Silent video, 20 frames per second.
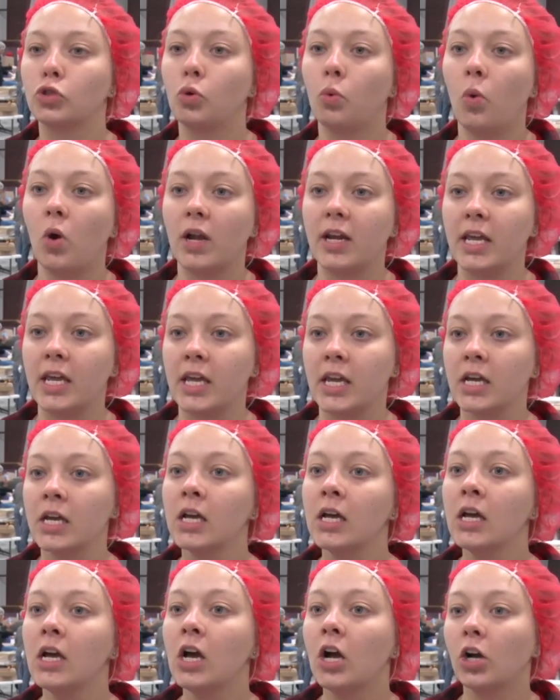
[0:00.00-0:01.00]
20
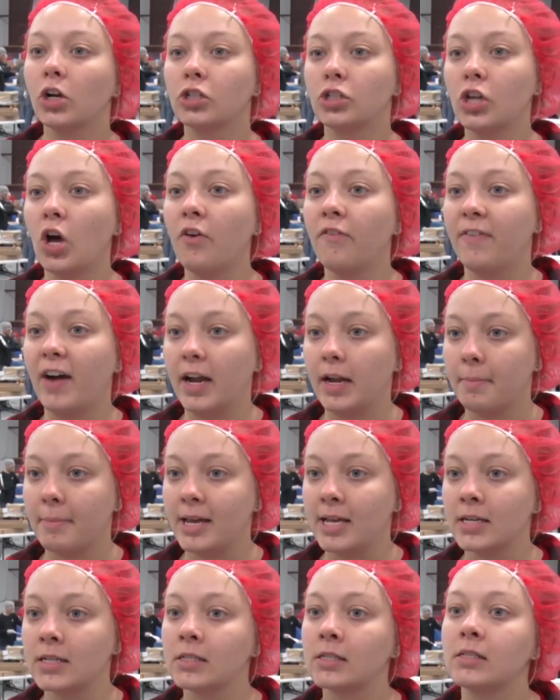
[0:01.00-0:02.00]
or so
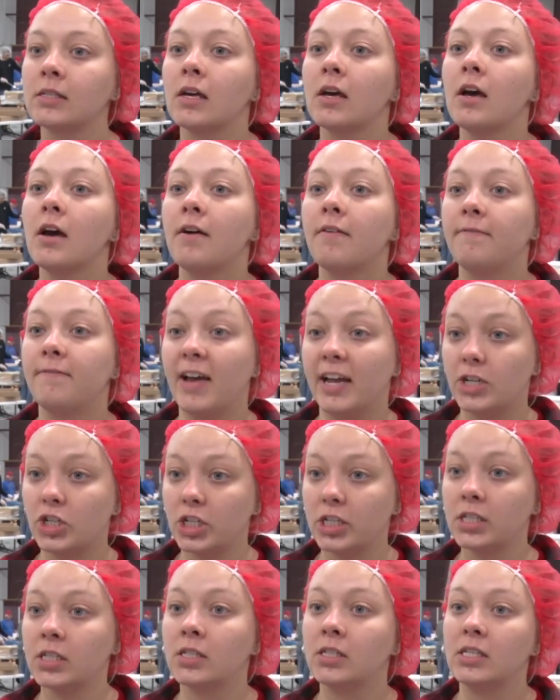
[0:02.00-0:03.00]
vitamins,
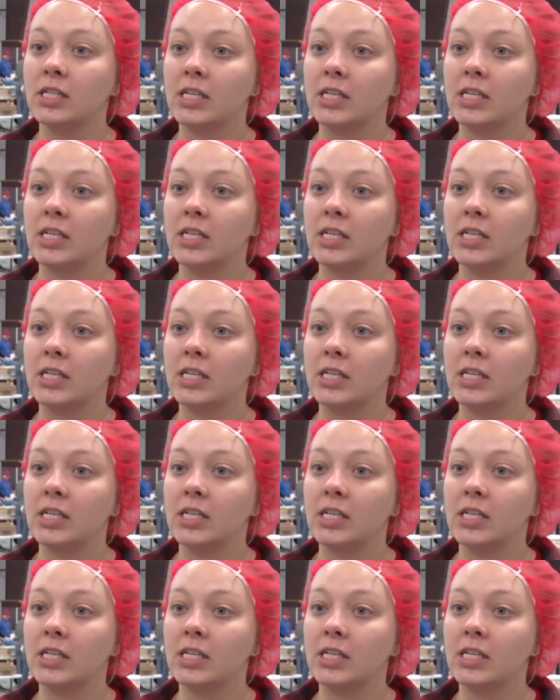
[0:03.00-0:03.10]
veggies,